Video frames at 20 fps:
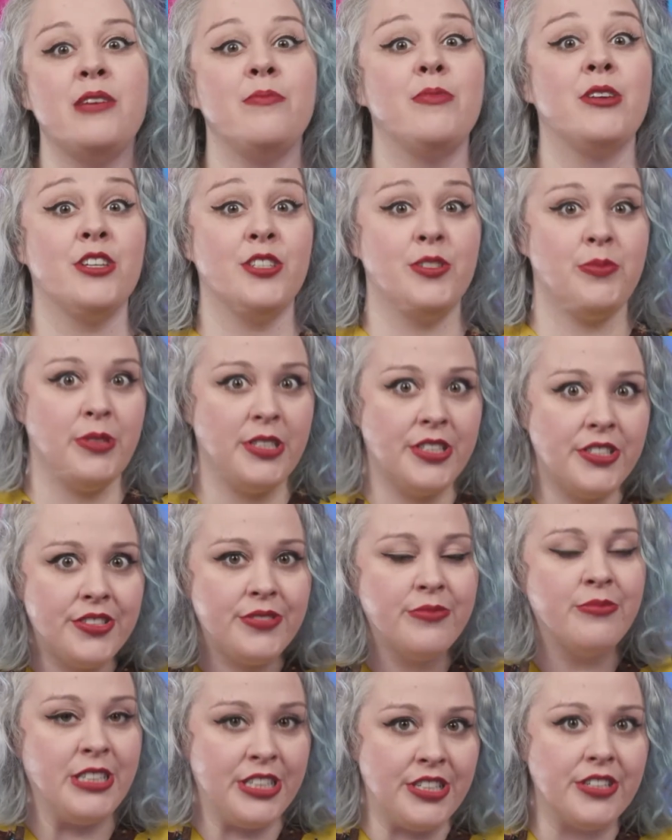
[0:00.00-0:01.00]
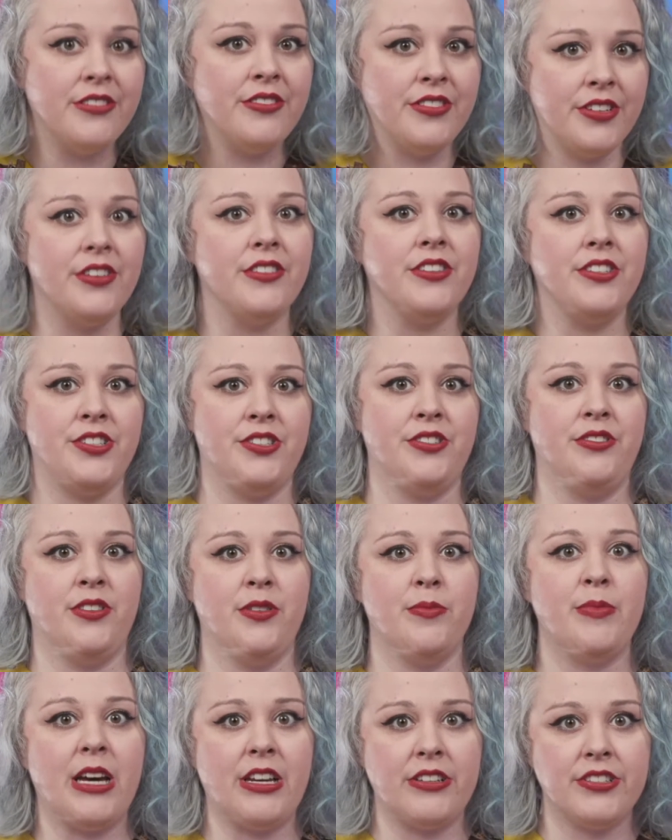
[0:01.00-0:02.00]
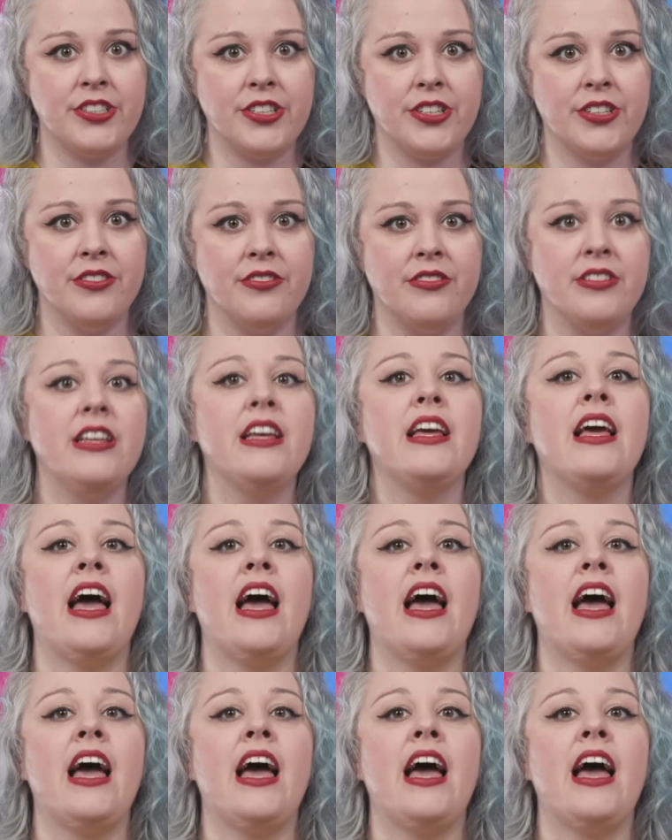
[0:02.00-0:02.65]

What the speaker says: because we don't know the truth about Joan.